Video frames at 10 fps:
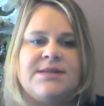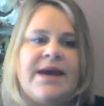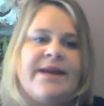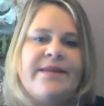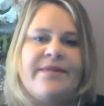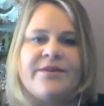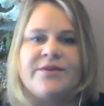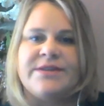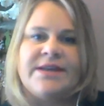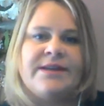and
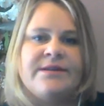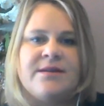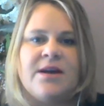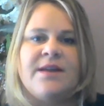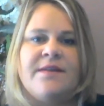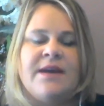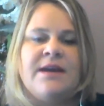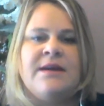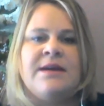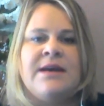13 kind of
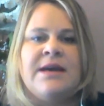thing.